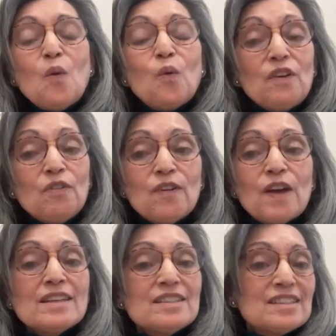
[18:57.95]
we
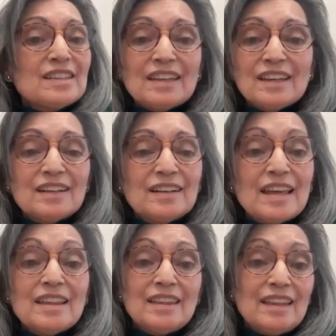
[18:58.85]
face here
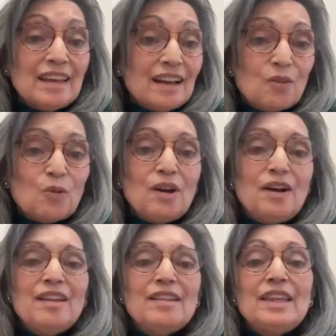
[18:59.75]
in
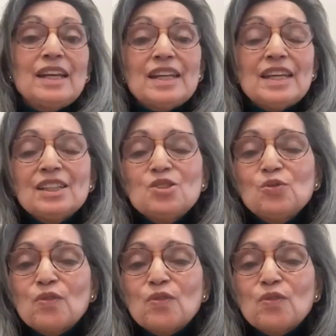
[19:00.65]
Delaware the need to